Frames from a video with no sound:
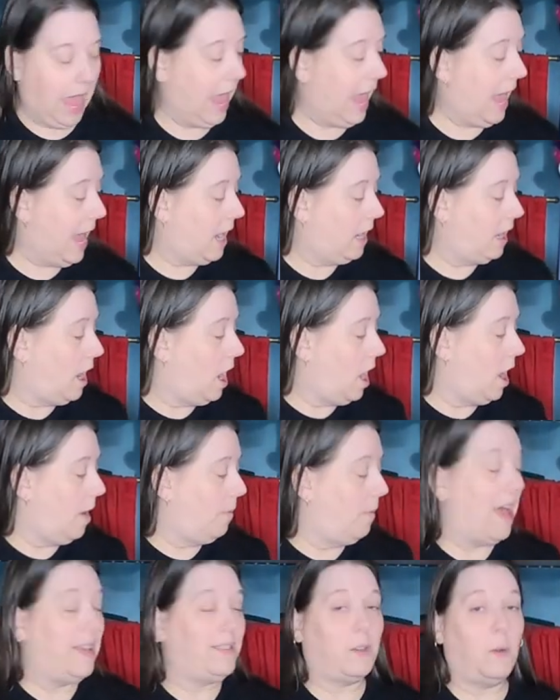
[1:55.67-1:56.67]
And
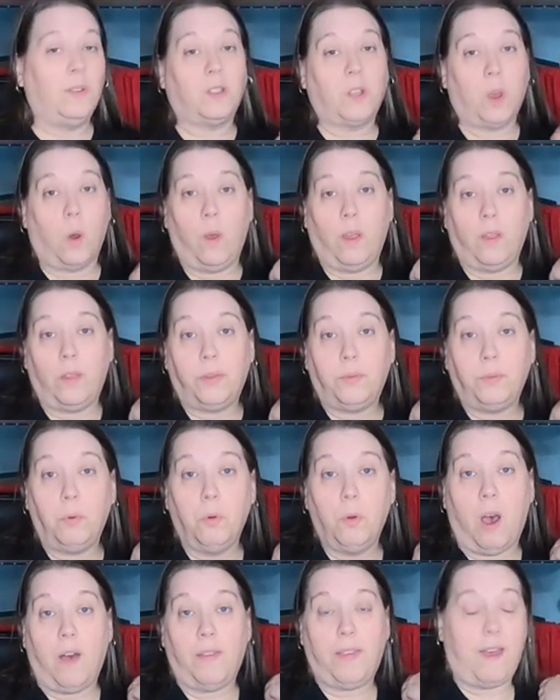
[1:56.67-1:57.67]
um, as I was going
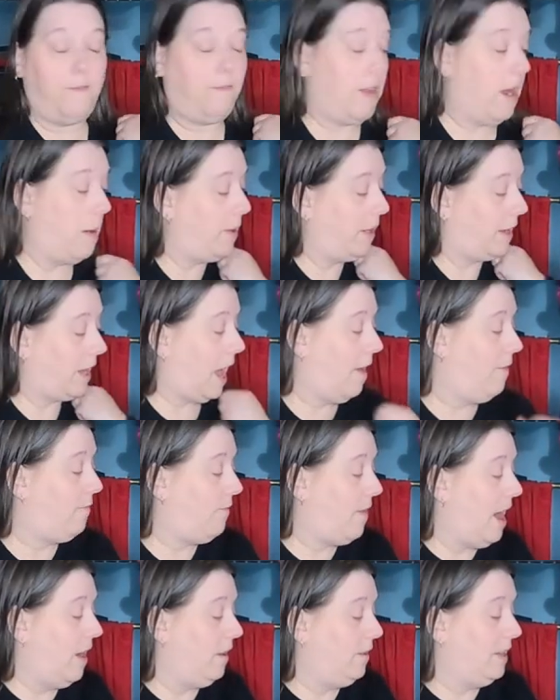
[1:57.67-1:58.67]
through all that fabric, I
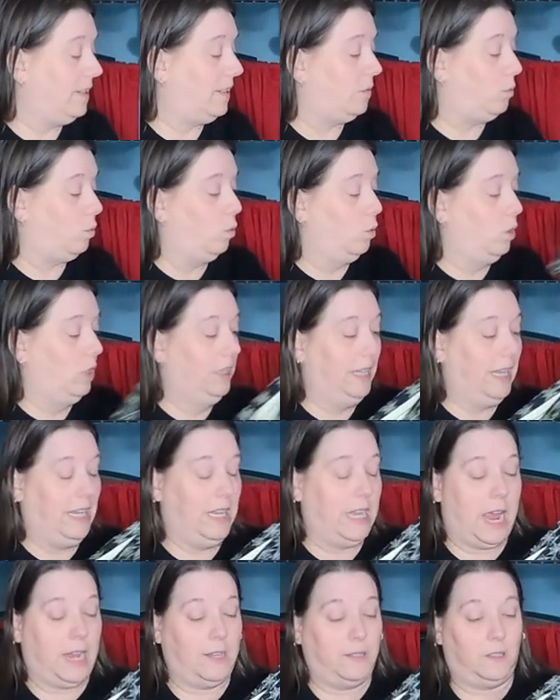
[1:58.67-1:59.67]
found this really
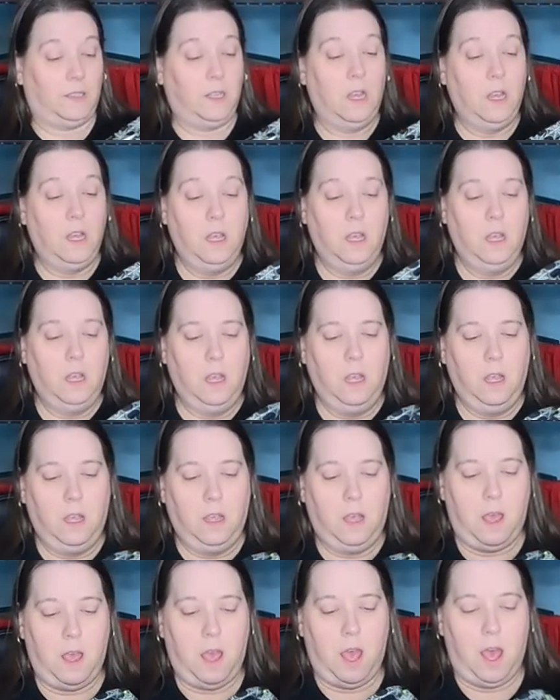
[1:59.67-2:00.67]
nice
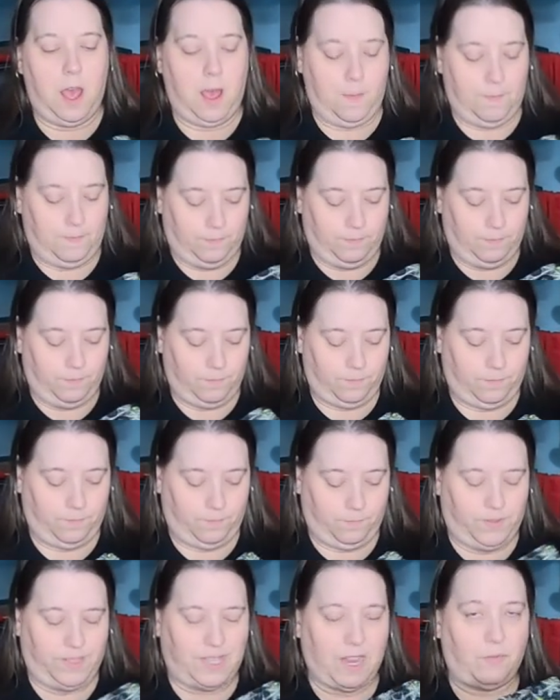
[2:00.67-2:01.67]
um,
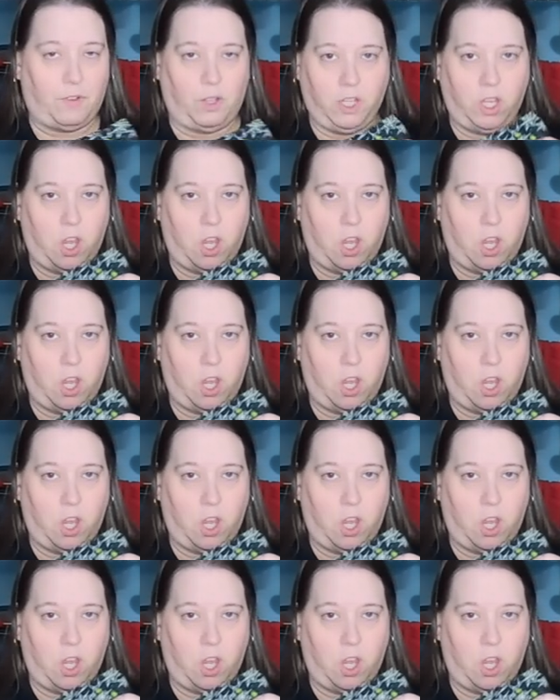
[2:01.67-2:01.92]
several